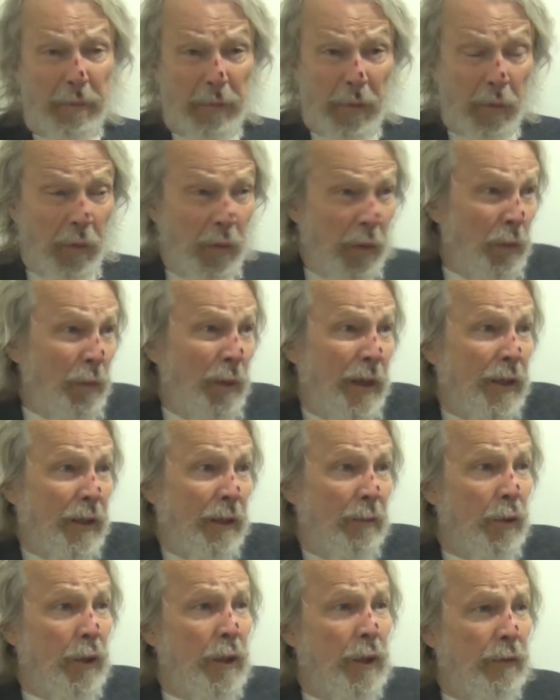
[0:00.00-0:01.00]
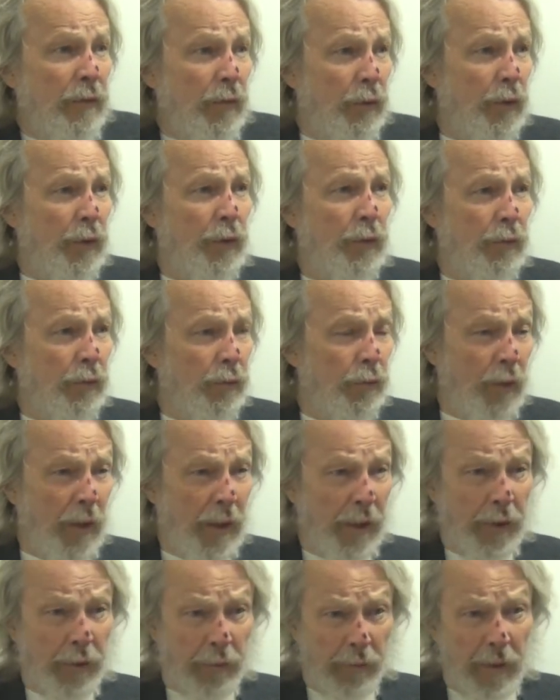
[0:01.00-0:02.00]
But when we made the move, it was
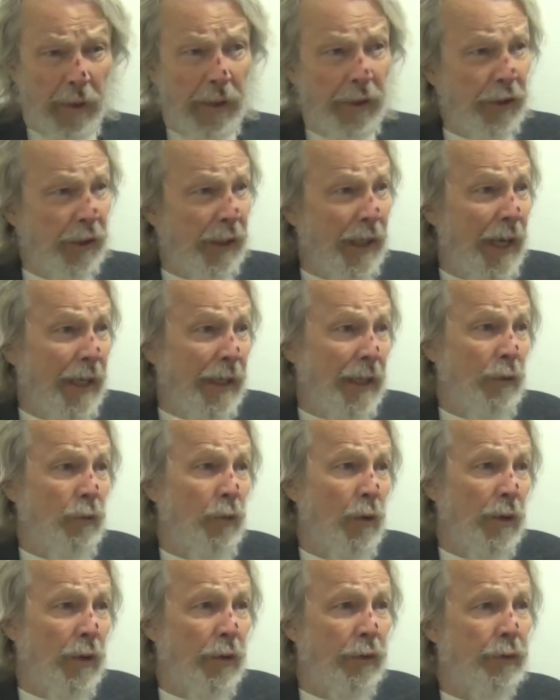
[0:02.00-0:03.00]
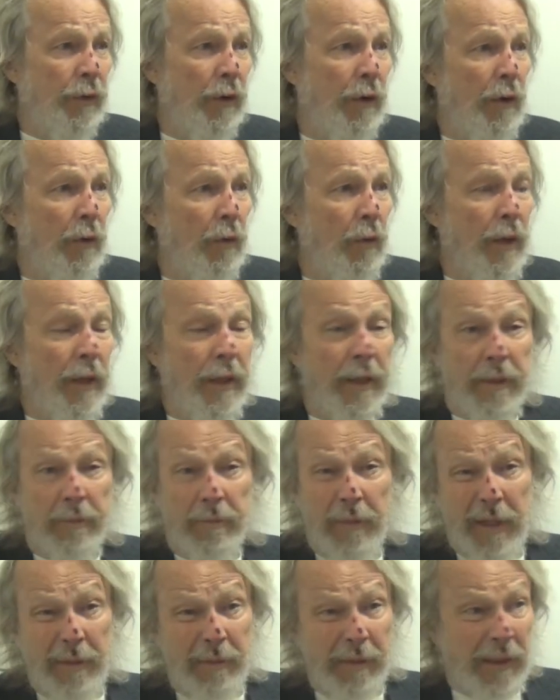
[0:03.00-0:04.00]
rush, rush, and I didn't want to throw away
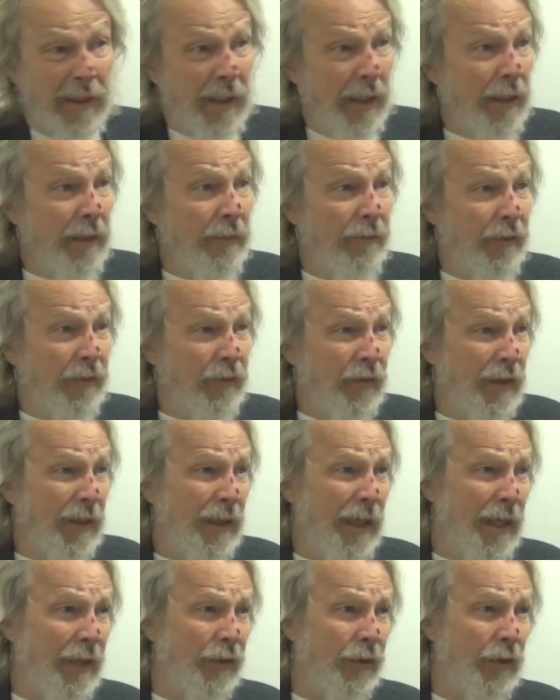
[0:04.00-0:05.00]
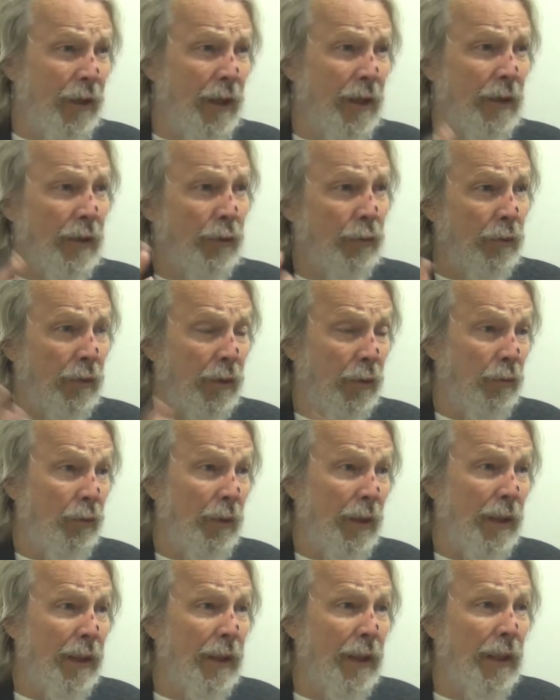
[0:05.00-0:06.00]
maybe ten, fifteen thousand dollars worth of
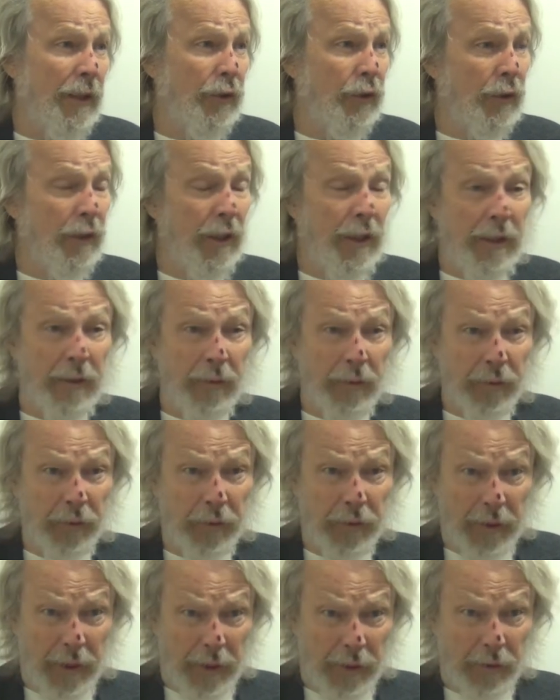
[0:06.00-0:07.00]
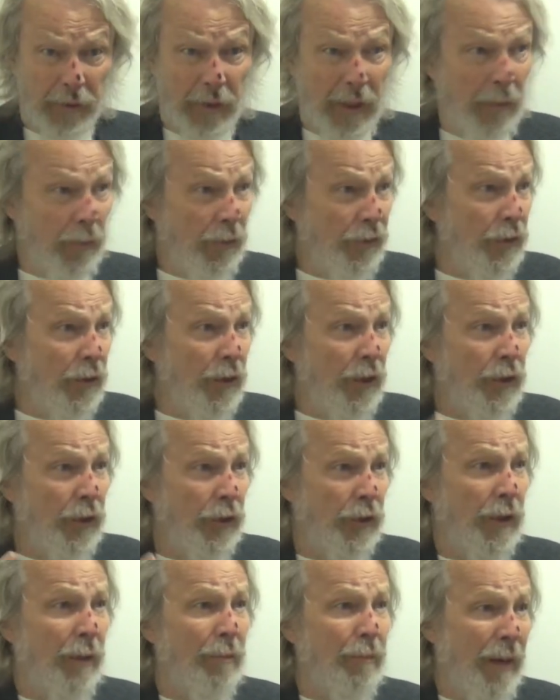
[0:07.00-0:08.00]
really nice clothes. So I wasn't going to
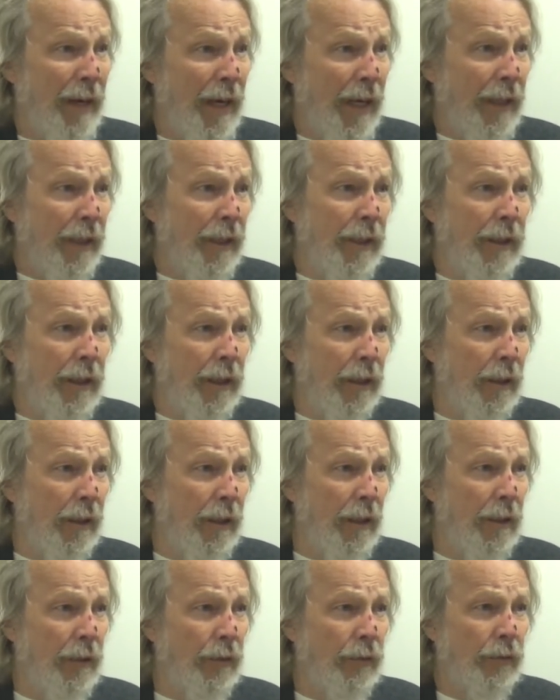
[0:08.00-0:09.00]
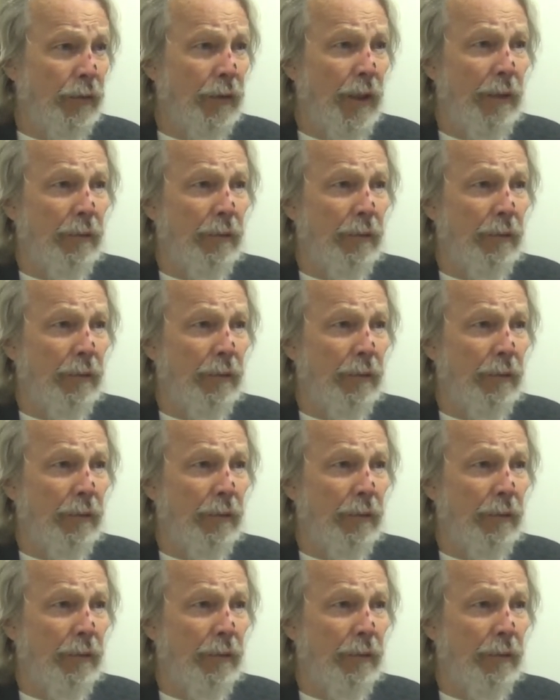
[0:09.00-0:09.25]
just abandon the clothes.